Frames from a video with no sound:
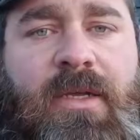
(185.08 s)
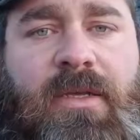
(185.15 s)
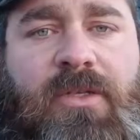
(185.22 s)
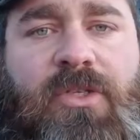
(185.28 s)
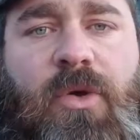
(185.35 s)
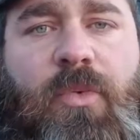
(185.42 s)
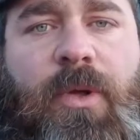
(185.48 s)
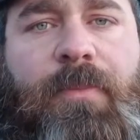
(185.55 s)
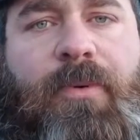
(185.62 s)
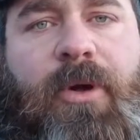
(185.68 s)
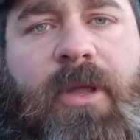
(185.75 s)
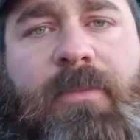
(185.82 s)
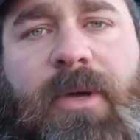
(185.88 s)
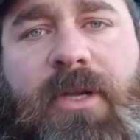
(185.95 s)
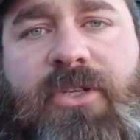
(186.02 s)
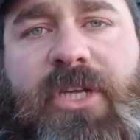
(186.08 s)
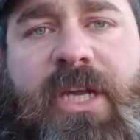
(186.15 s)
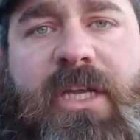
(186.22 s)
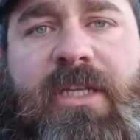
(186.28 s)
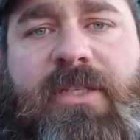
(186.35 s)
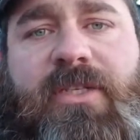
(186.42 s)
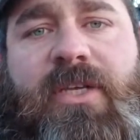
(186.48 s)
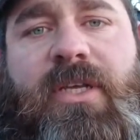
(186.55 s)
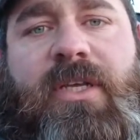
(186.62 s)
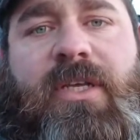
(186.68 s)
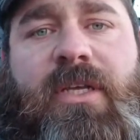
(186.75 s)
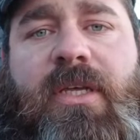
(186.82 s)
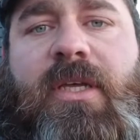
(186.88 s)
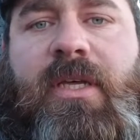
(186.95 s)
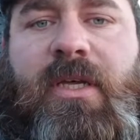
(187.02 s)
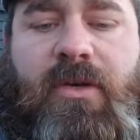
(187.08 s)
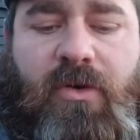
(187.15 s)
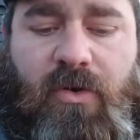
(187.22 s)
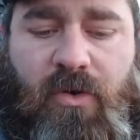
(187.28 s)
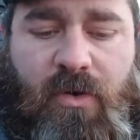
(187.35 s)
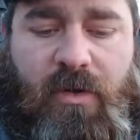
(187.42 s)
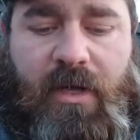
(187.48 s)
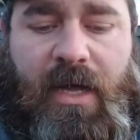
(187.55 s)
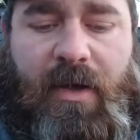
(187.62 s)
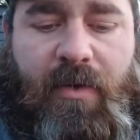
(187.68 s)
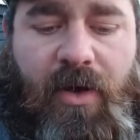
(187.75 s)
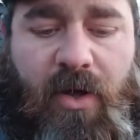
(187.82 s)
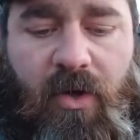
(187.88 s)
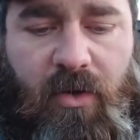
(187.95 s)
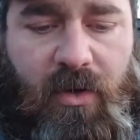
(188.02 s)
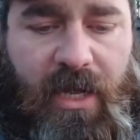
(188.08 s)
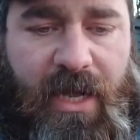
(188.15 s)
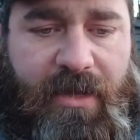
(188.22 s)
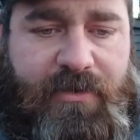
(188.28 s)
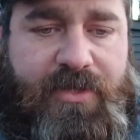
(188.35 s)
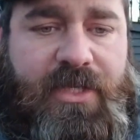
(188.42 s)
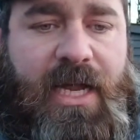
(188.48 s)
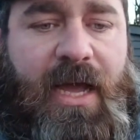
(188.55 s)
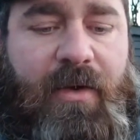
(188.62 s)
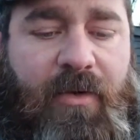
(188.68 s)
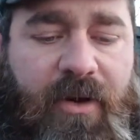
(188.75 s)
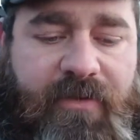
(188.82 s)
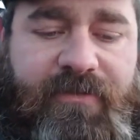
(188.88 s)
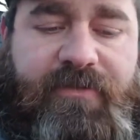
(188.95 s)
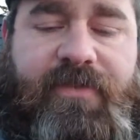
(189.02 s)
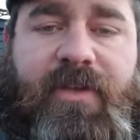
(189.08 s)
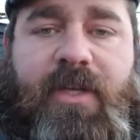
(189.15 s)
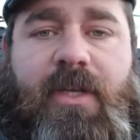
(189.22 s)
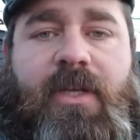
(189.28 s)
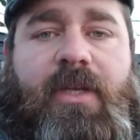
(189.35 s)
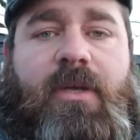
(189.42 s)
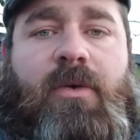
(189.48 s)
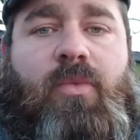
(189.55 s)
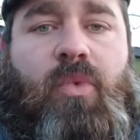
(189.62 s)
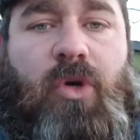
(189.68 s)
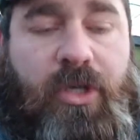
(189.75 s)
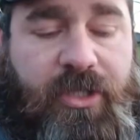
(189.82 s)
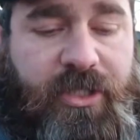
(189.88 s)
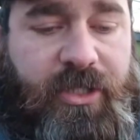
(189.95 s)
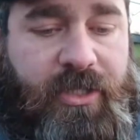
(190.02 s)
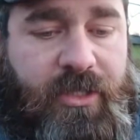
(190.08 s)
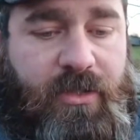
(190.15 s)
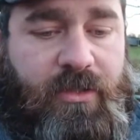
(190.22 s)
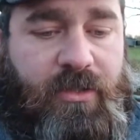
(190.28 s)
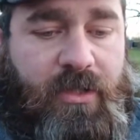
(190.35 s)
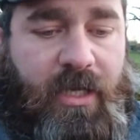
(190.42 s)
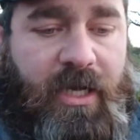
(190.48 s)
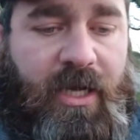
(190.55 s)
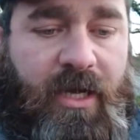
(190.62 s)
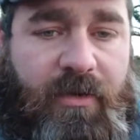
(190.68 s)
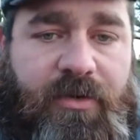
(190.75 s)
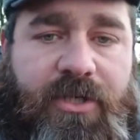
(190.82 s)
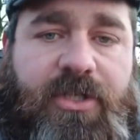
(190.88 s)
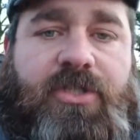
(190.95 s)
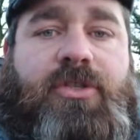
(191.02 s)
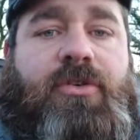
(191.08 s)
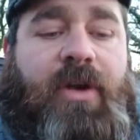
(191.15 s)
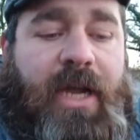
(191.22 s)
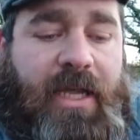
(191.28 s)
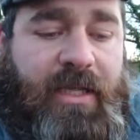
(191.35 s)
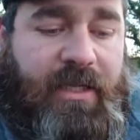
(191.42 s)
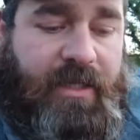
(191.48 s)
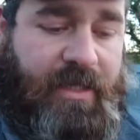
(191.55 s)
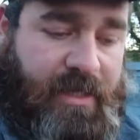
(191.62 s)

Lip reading: So we pretty much heat our whole house now off wood, which is great.